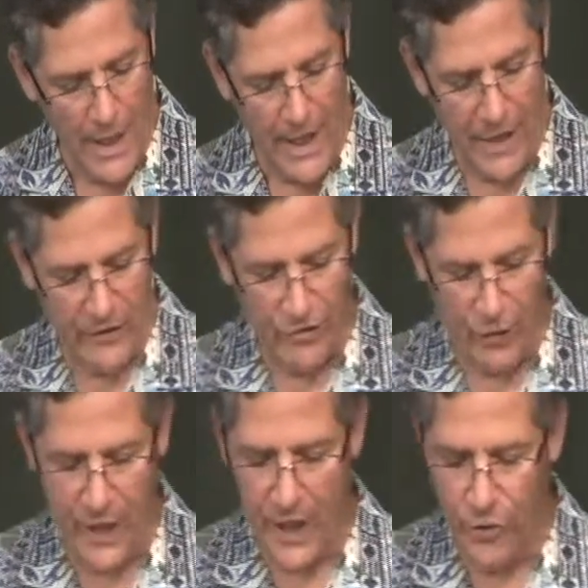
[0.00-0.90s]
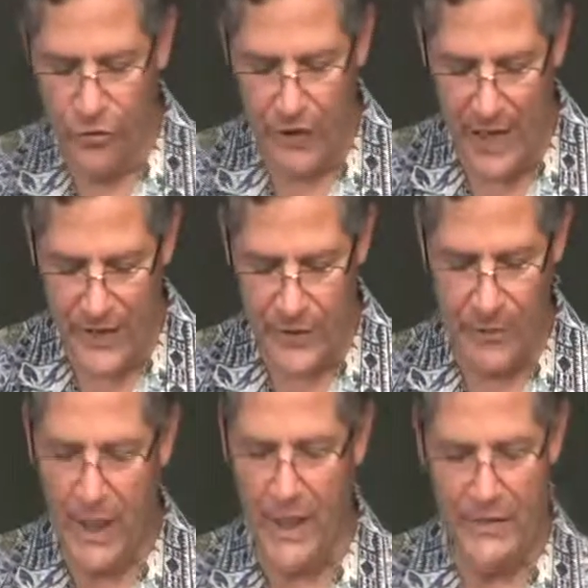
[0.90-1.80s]
And so they used it as a
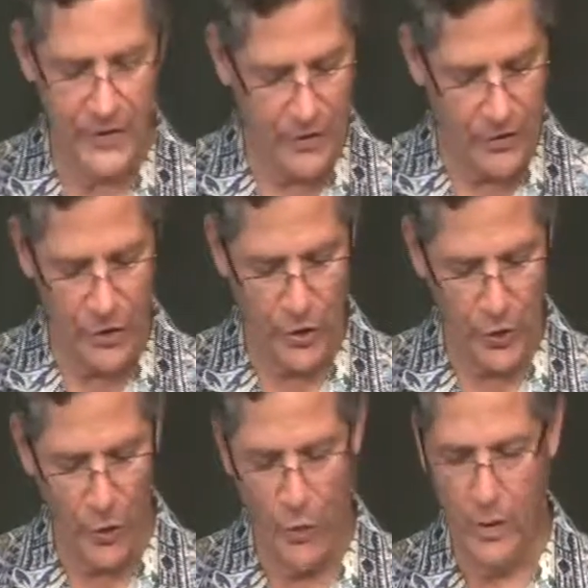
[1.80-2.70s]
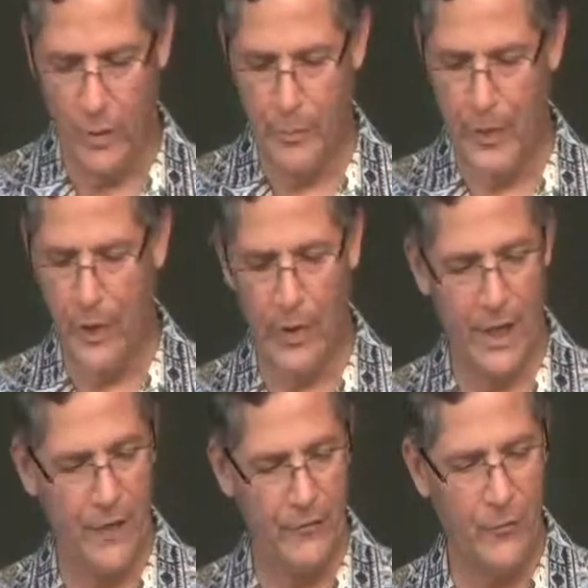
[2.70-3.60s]
place to
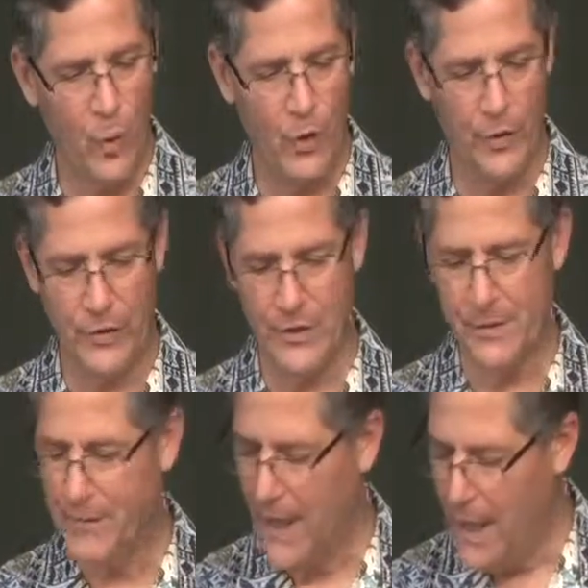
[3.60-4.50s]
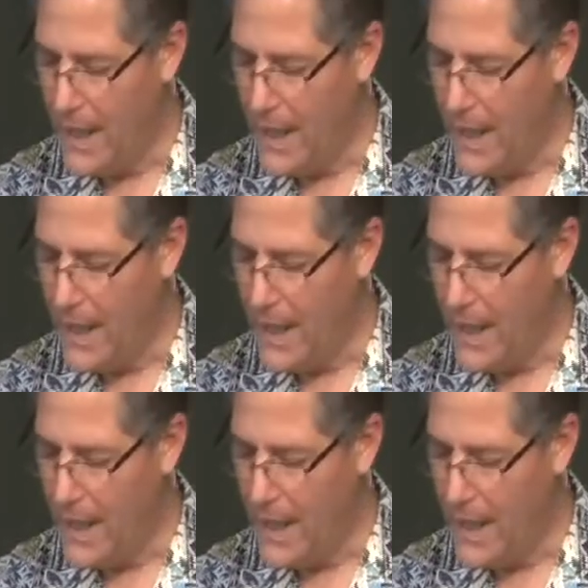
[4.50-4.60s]
bury foreigners.